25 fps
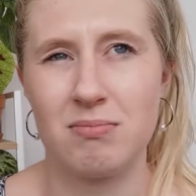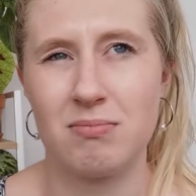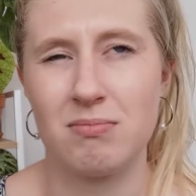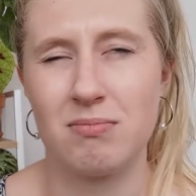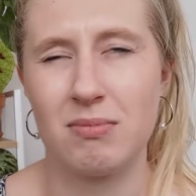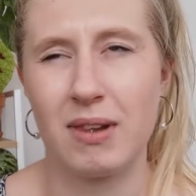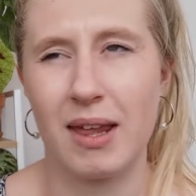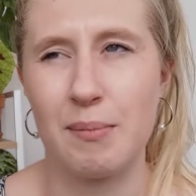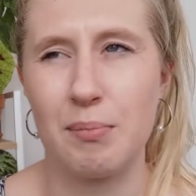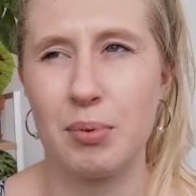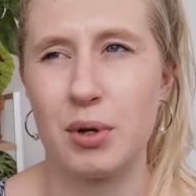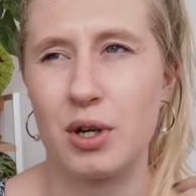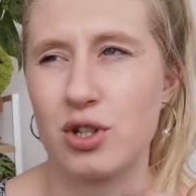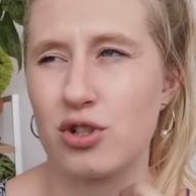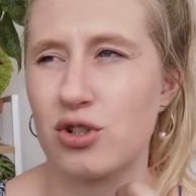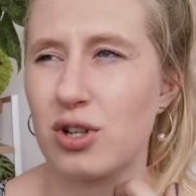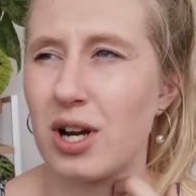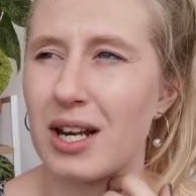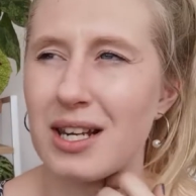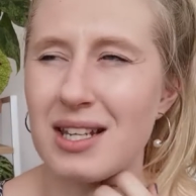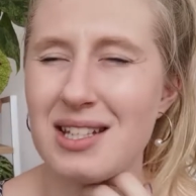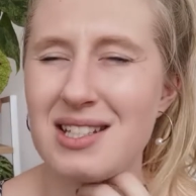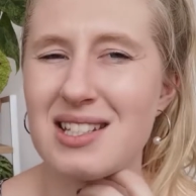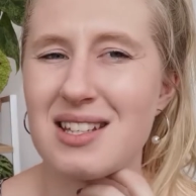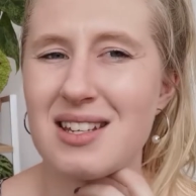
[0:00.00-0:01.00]
put a
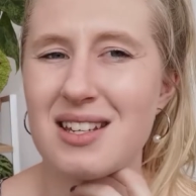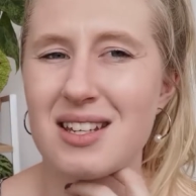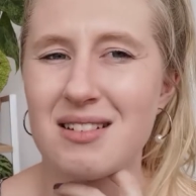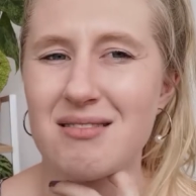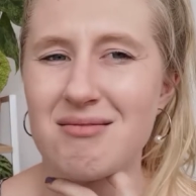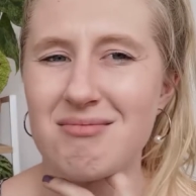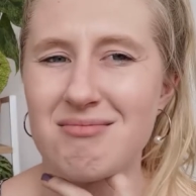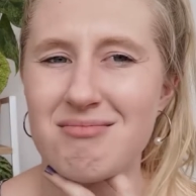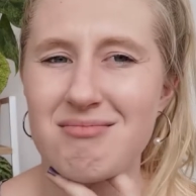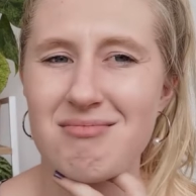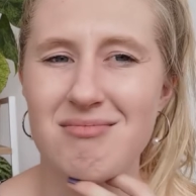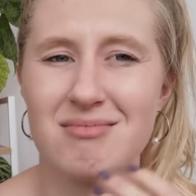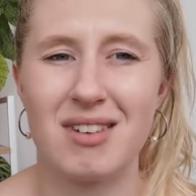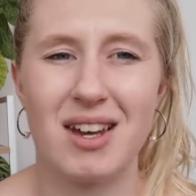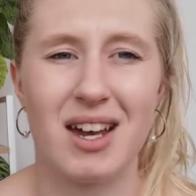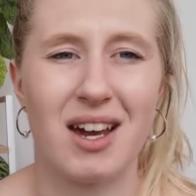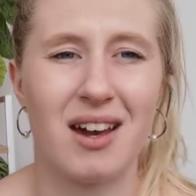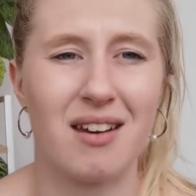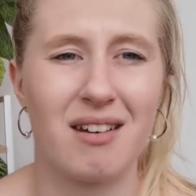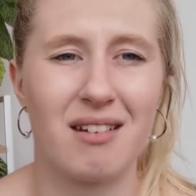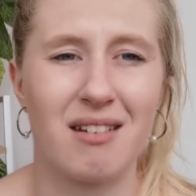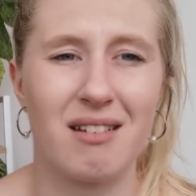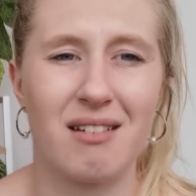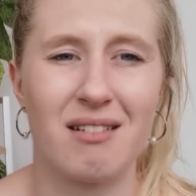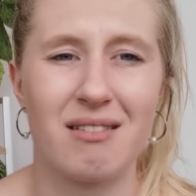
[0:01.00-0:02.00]
trellis in? I
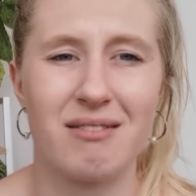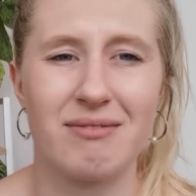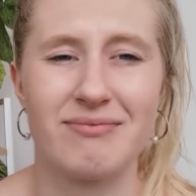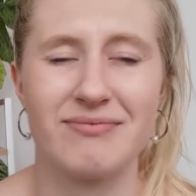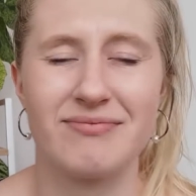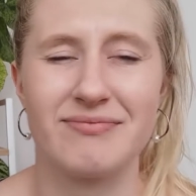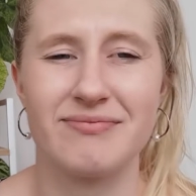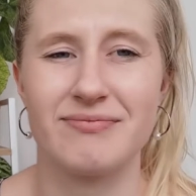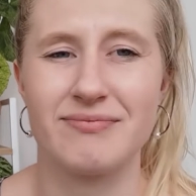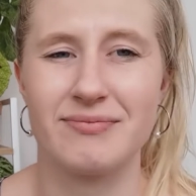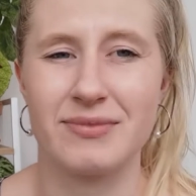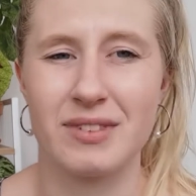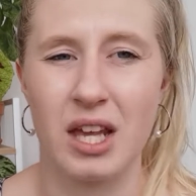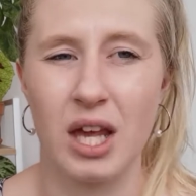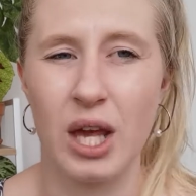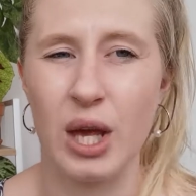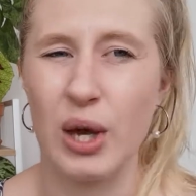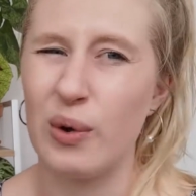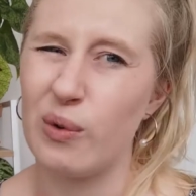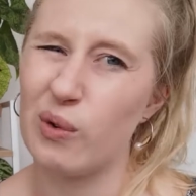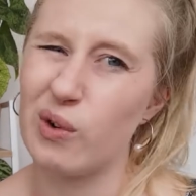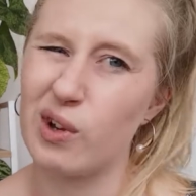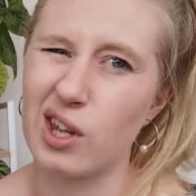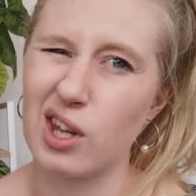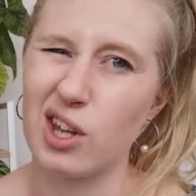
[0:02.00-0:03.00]
don't know.
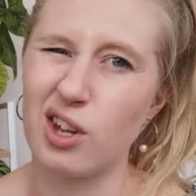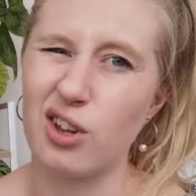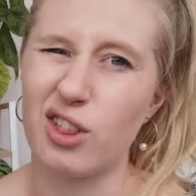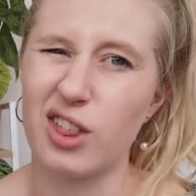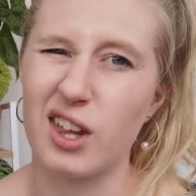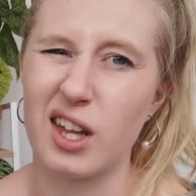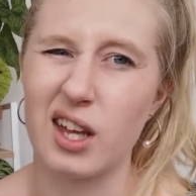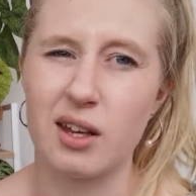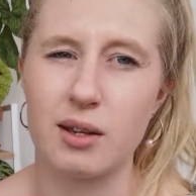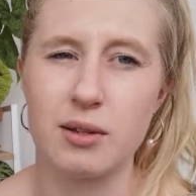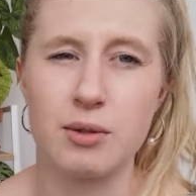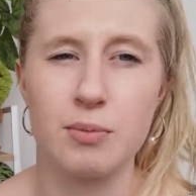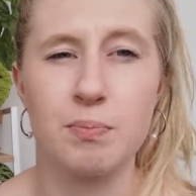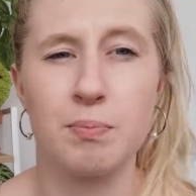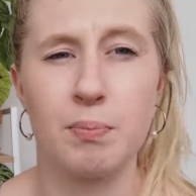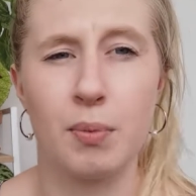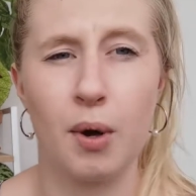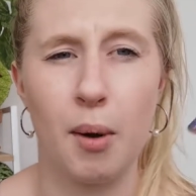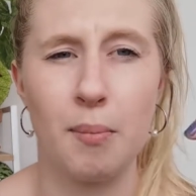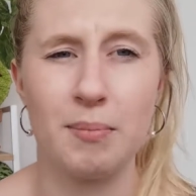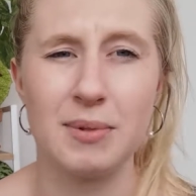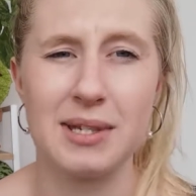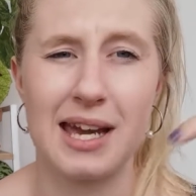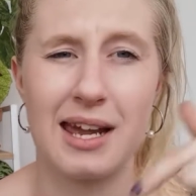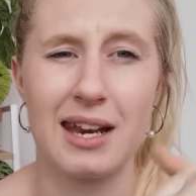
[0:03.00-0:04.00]
What do you think?
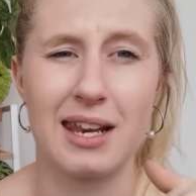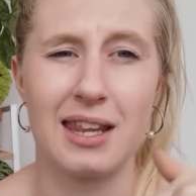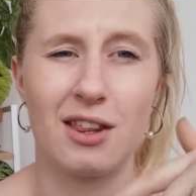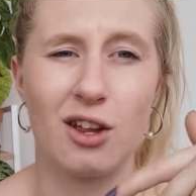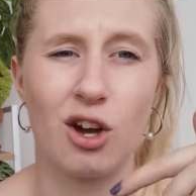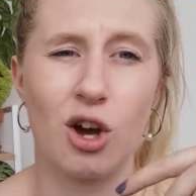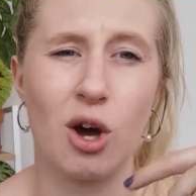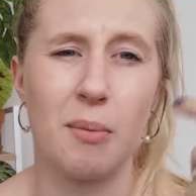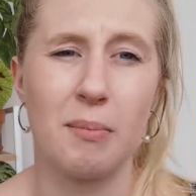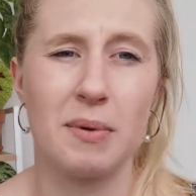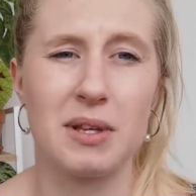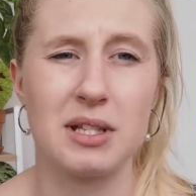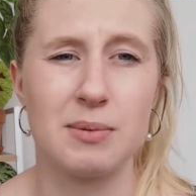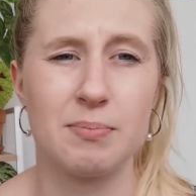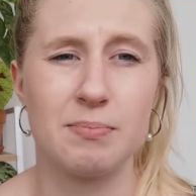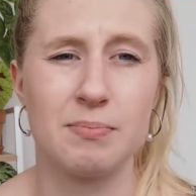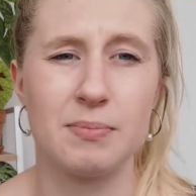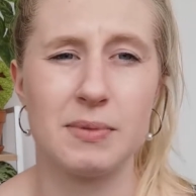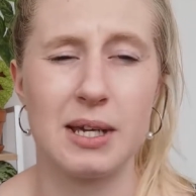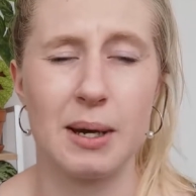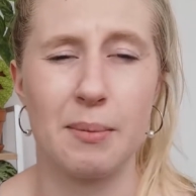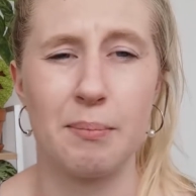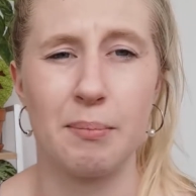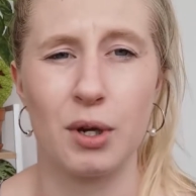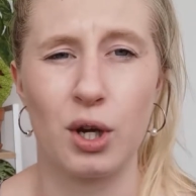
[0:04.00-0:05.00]
Pop down in the comments
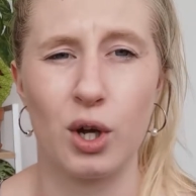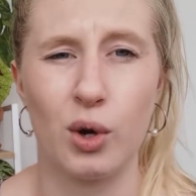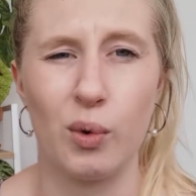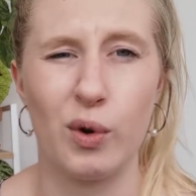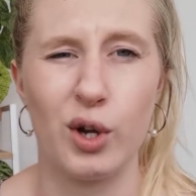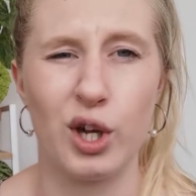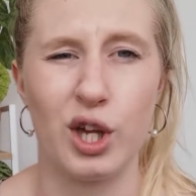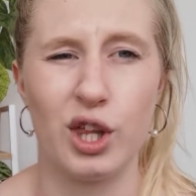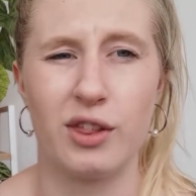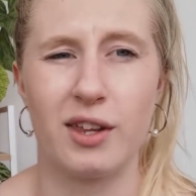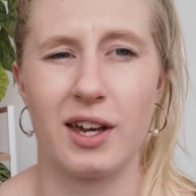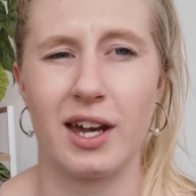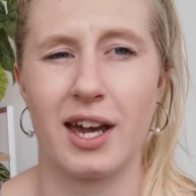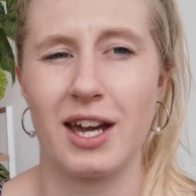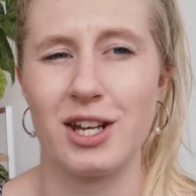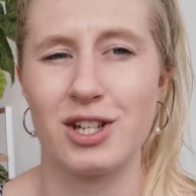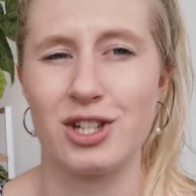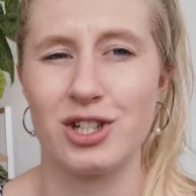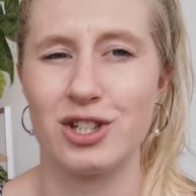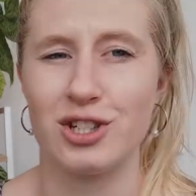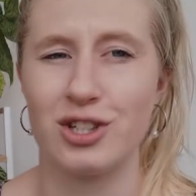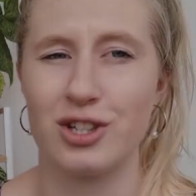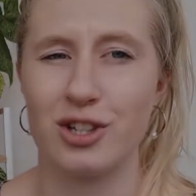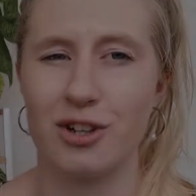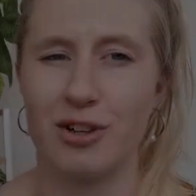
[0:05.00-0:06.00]
down below what you think I
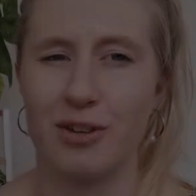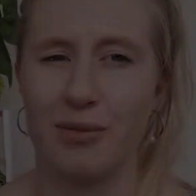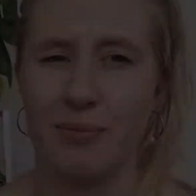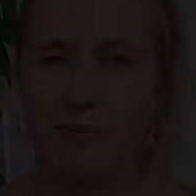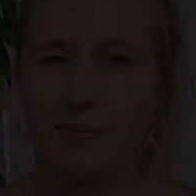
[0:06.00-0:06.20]
should do.